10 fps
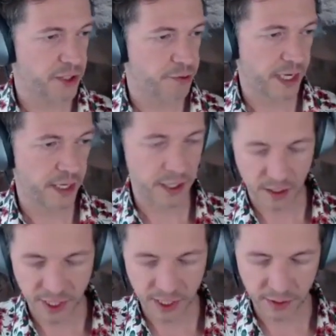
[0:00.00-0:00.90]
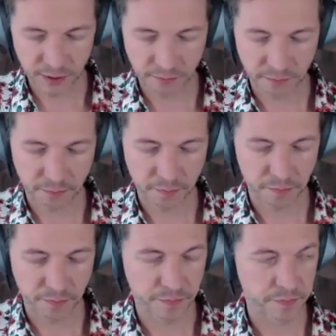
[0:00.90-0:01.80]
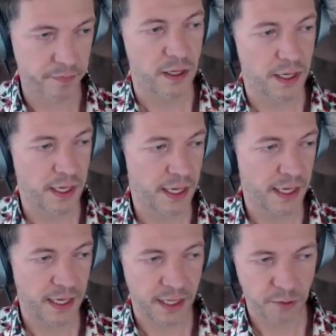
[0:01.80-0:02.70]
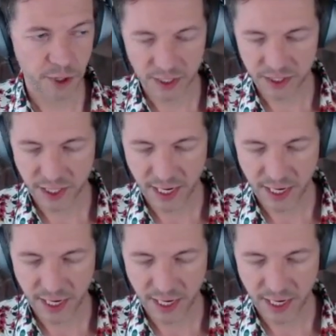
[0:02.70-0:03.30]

happens when I click the button. And we're going to